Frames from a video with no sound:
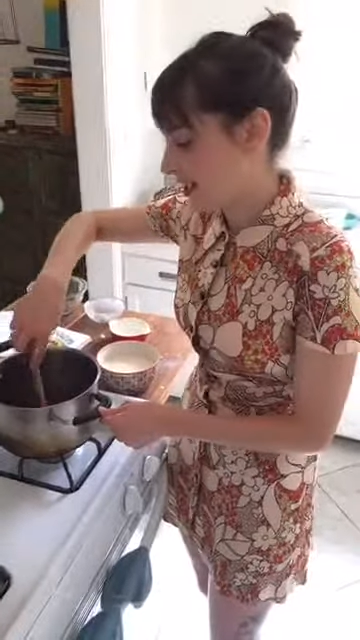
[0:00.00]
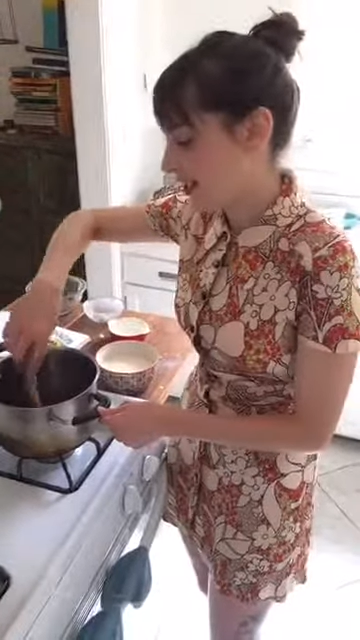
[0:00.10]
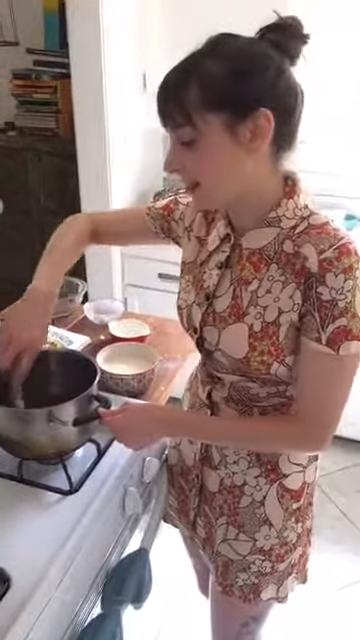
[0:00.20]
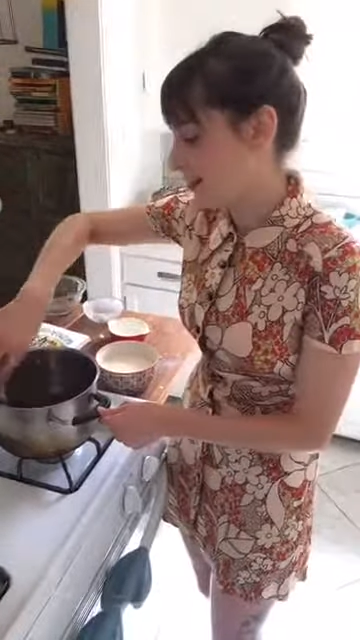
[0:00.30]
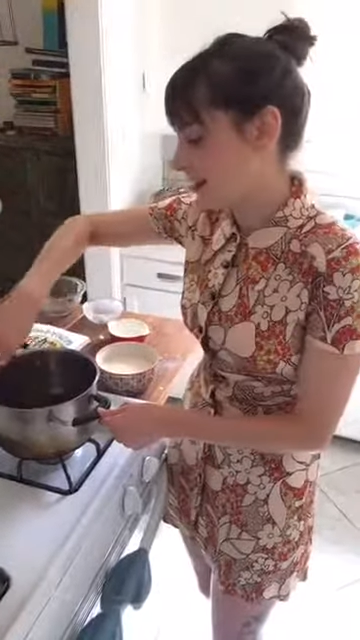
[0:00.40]

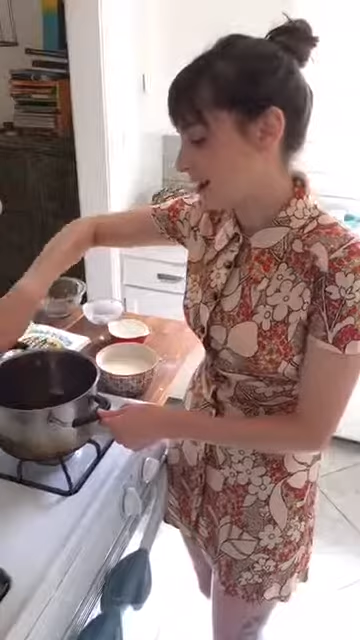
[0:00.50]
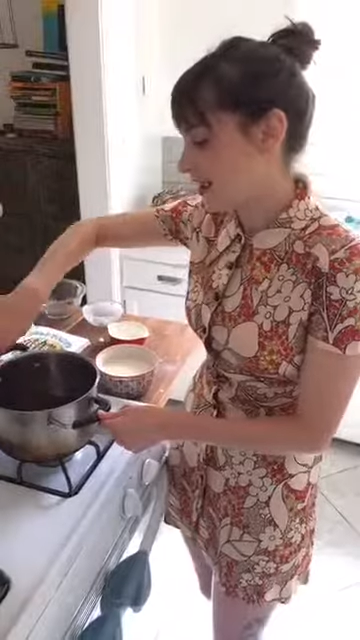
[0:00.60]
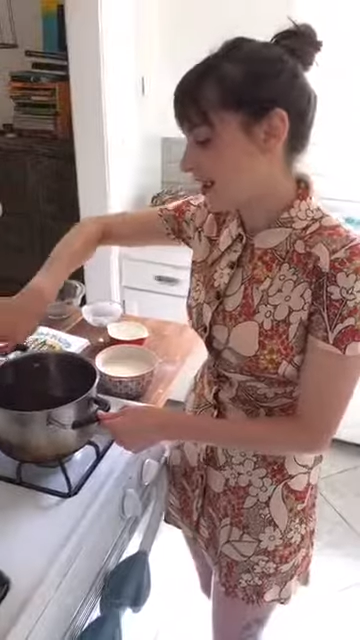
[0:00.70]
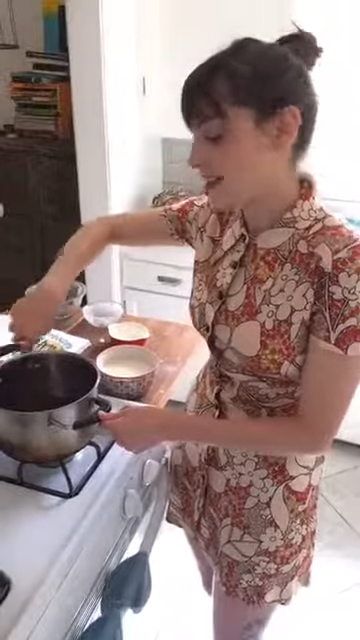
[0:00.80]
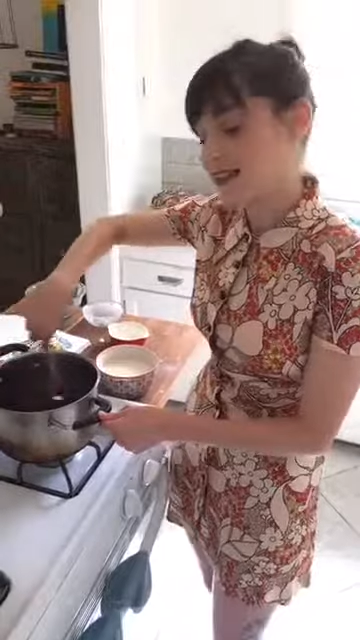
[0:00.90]
In
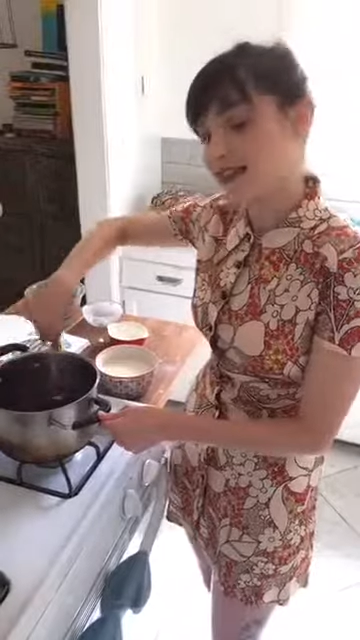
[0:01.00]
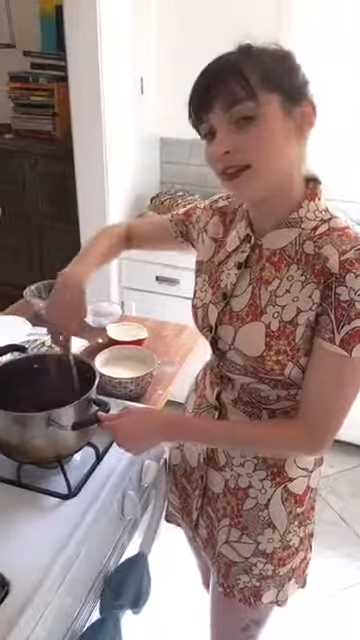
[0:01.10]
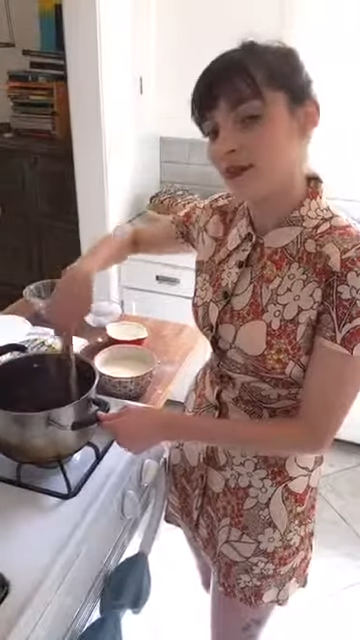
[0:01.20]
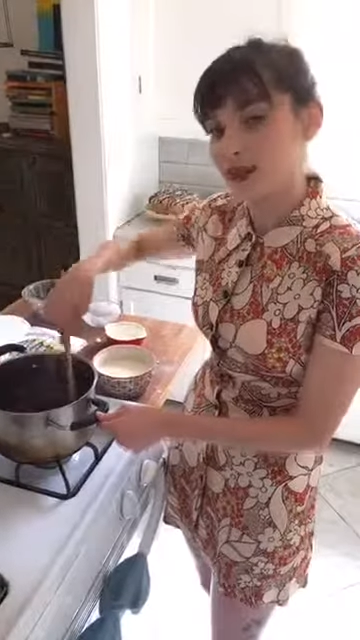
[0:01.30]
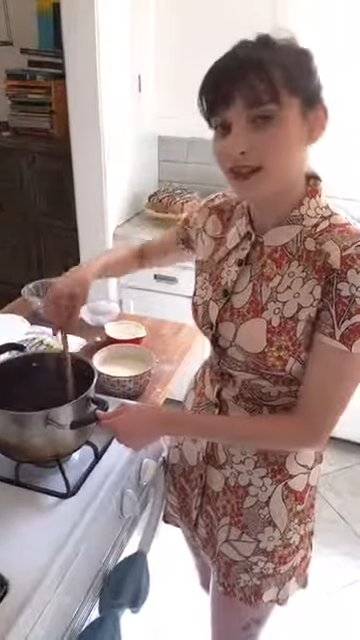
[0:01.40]
LA, I
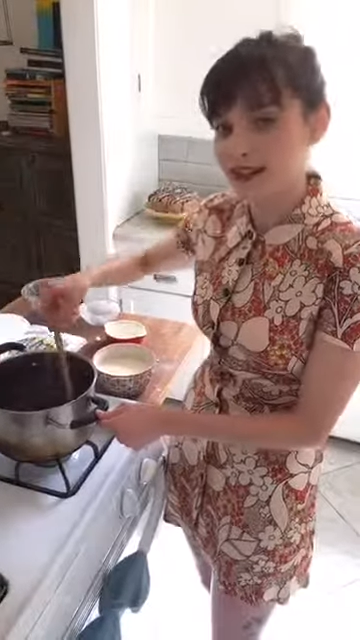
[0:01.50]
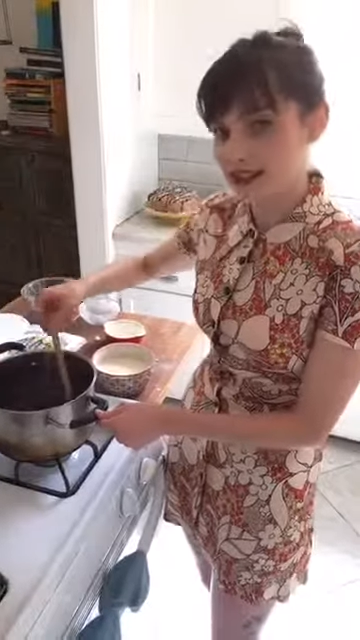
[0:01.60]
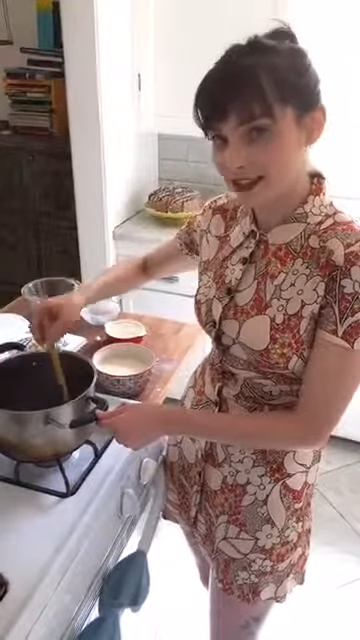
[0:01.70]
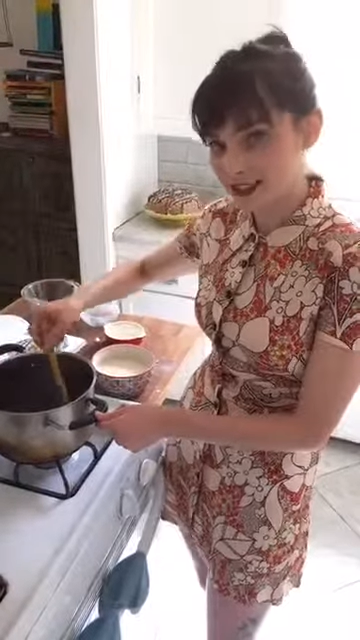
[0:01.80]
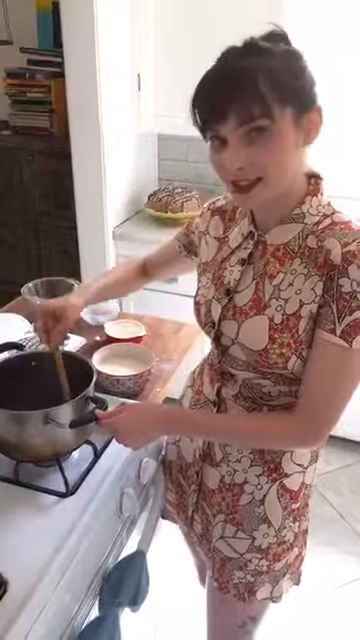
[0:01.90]
sell at
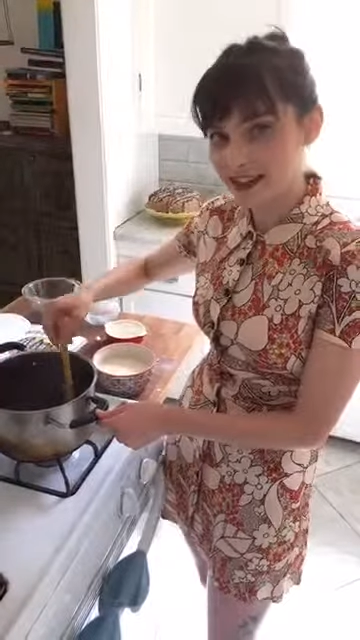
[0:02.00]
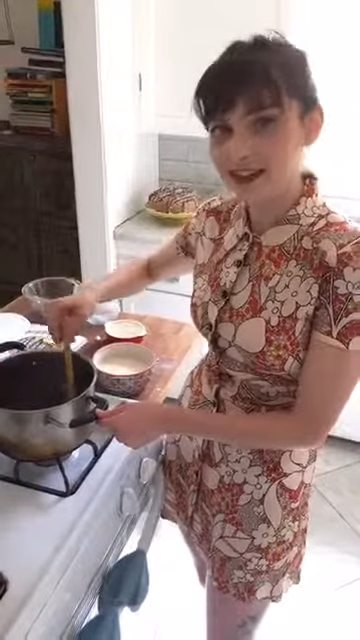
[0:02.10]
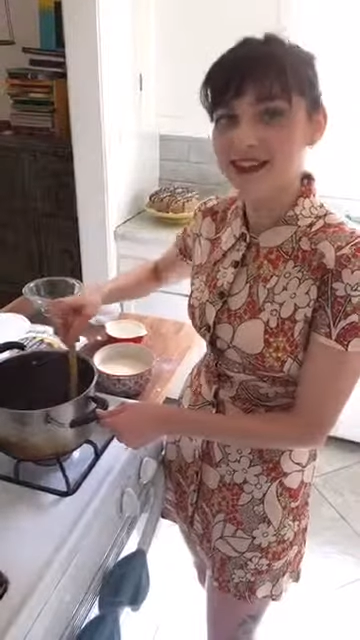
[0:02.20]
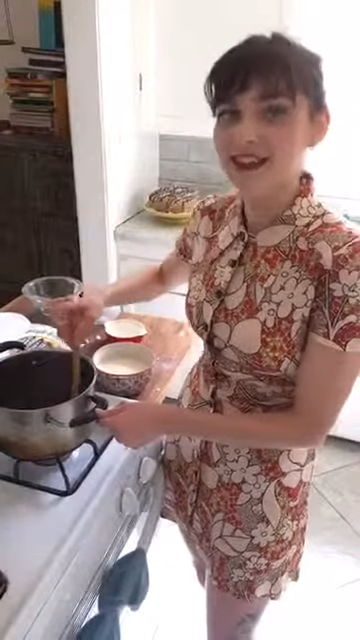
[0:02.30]
Pizzanista,